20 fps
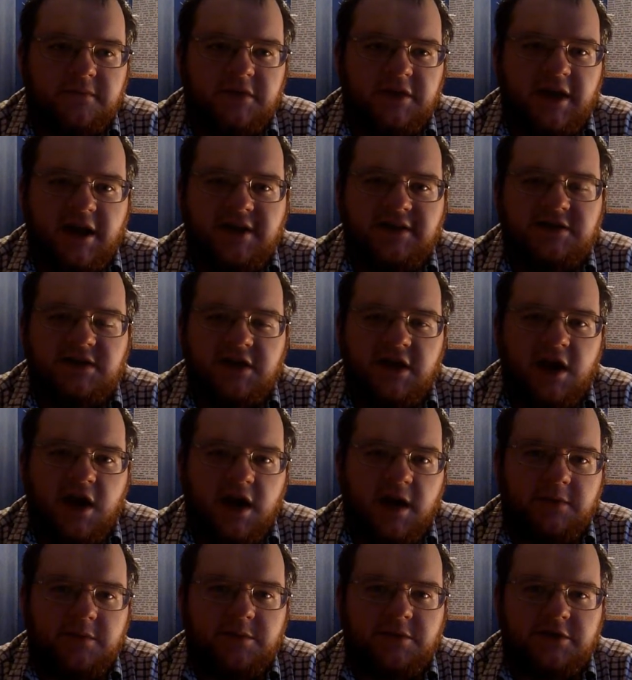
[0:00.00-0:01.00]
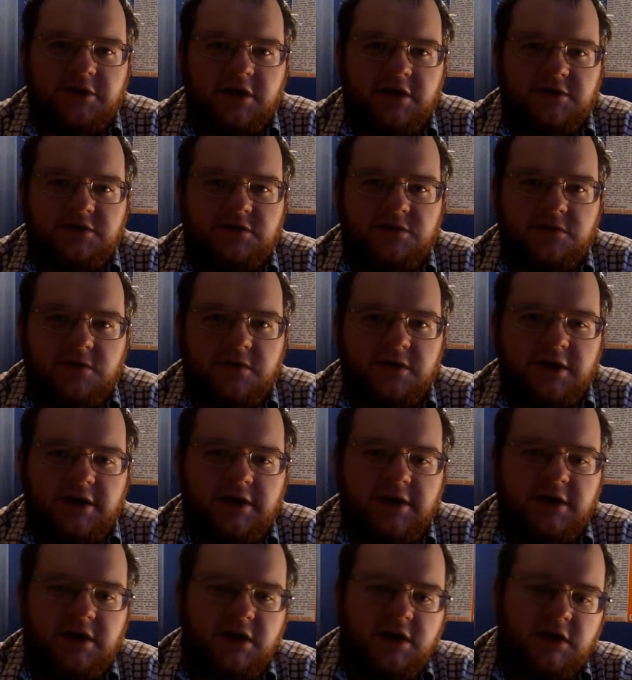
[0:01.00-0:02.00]
nicely hopped, but not too
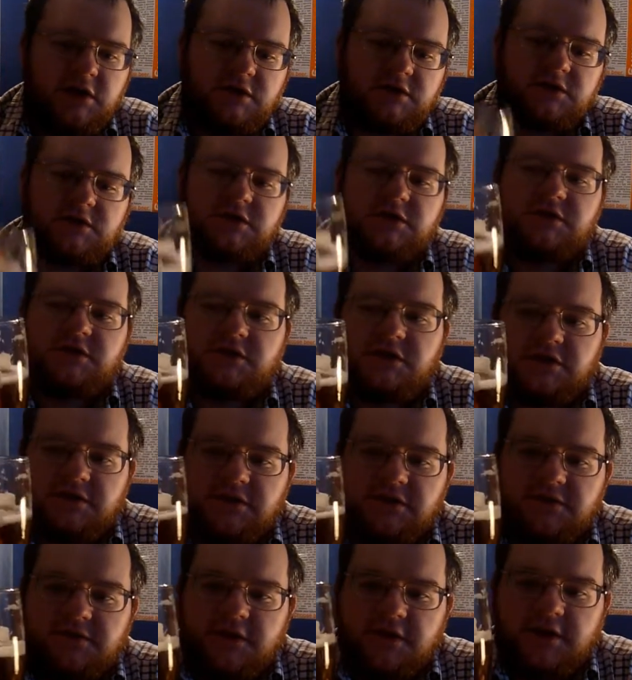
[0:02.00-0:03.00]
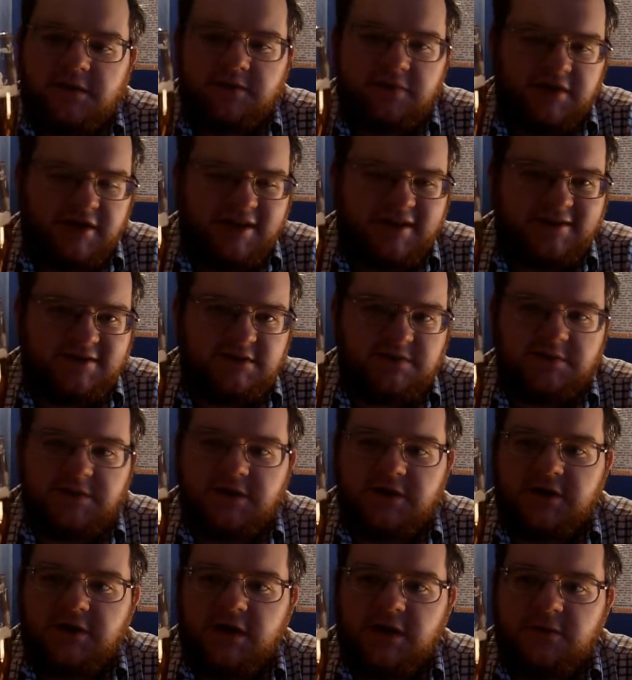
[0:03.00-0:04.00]
oily. So this is actually a very pleasant
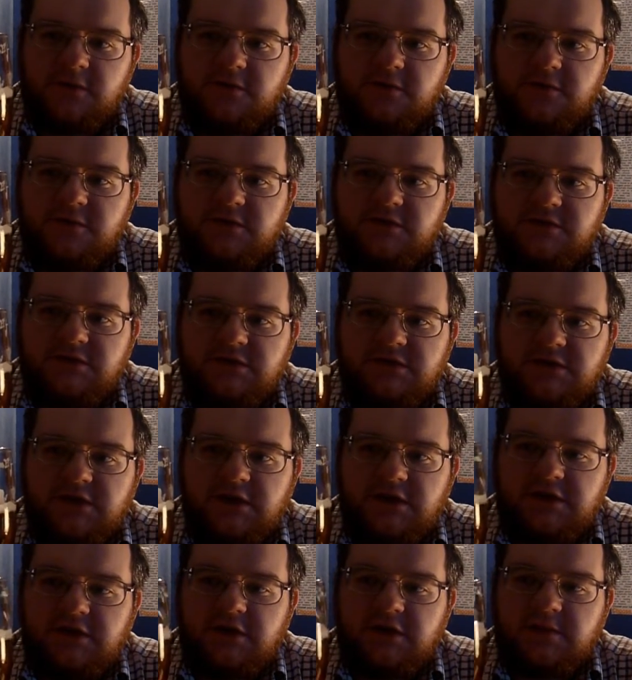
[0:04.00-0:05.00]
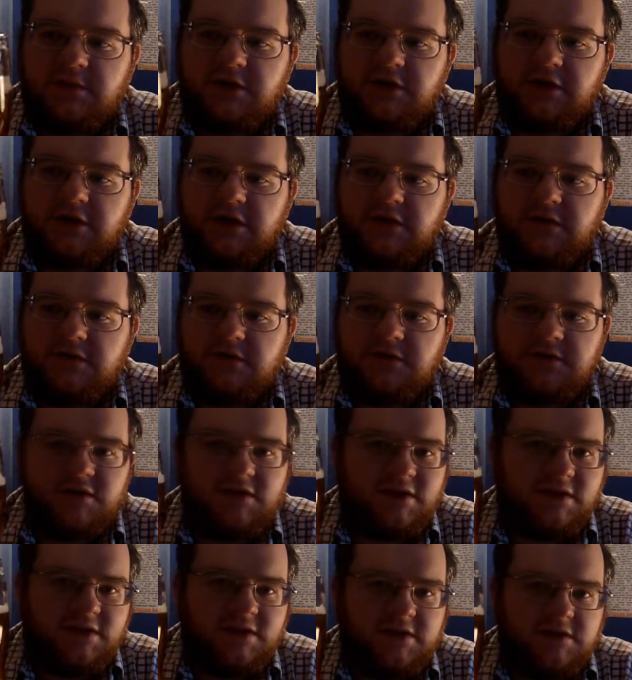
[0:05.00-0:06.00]
beer. I would suggest anybody, if you
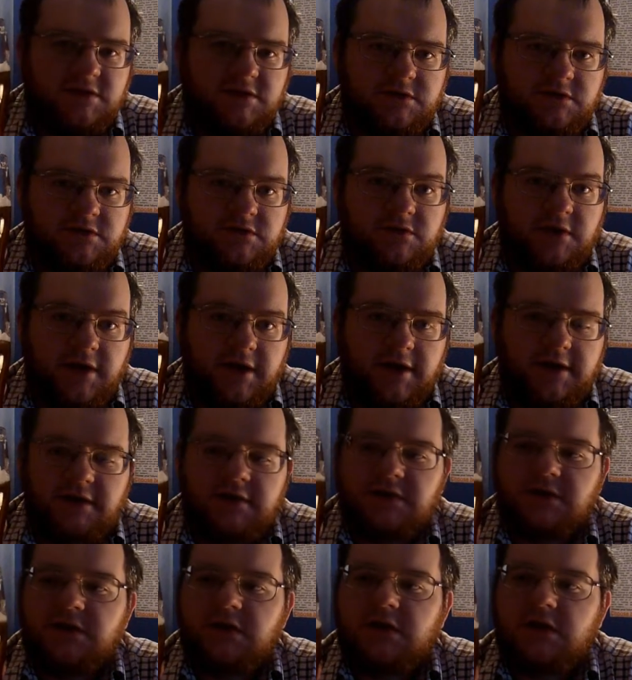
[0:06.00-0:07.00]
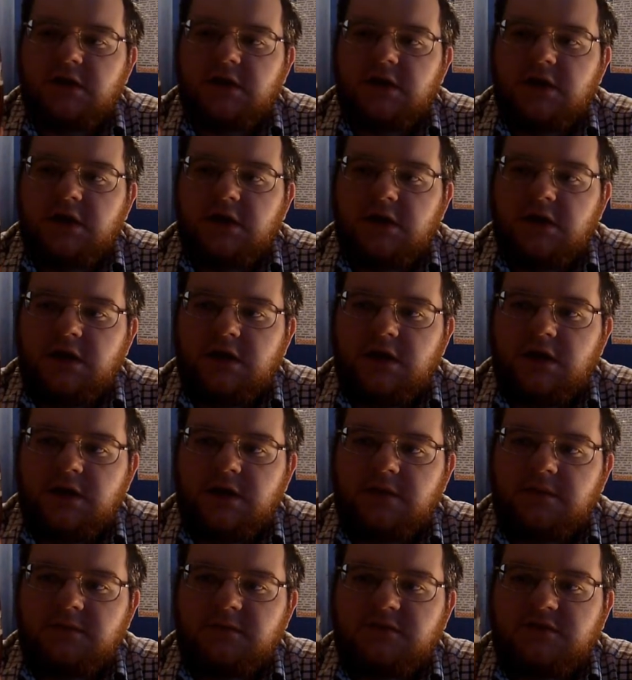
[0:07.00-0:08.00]
see this, to try it.
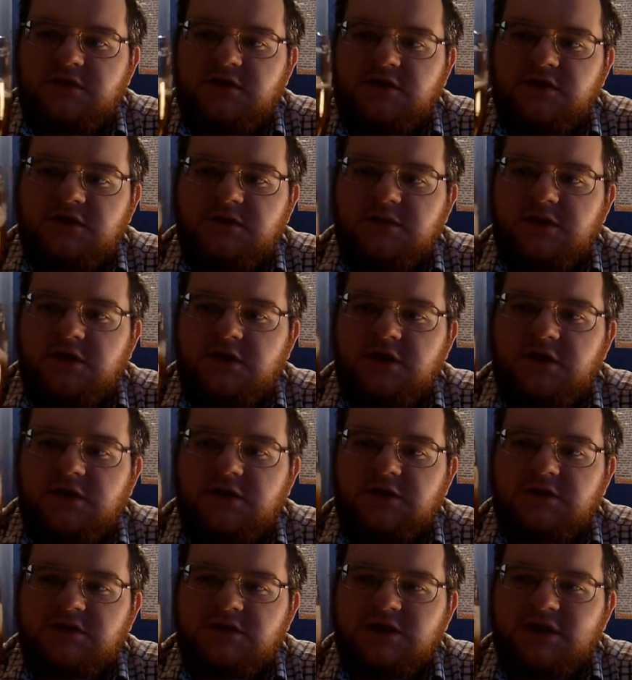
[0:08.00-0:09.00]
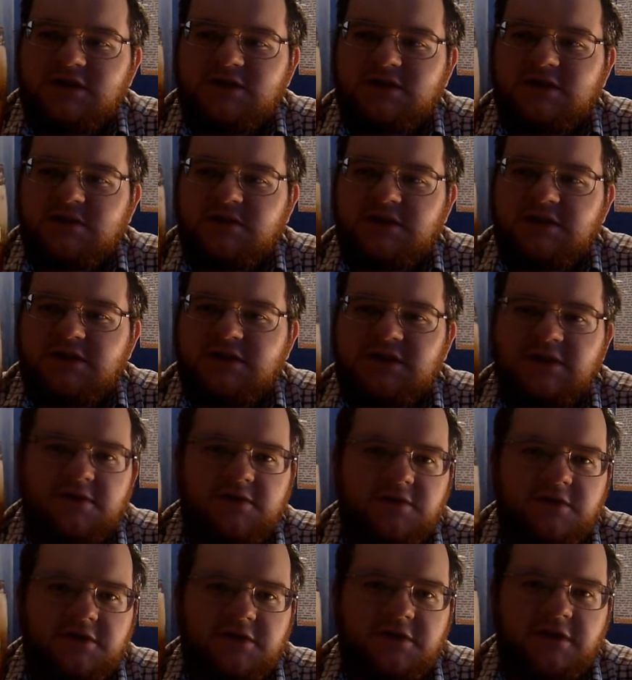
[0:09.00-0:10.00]
Just because it's something
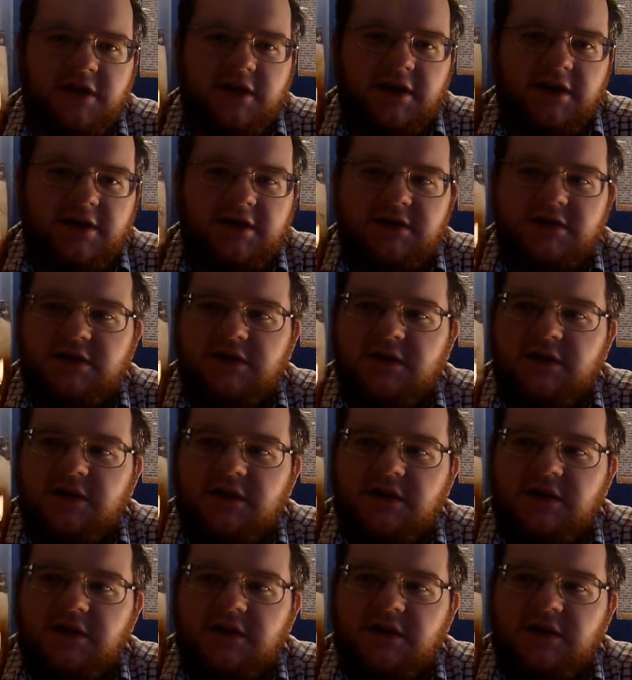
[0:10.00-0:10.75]
different, and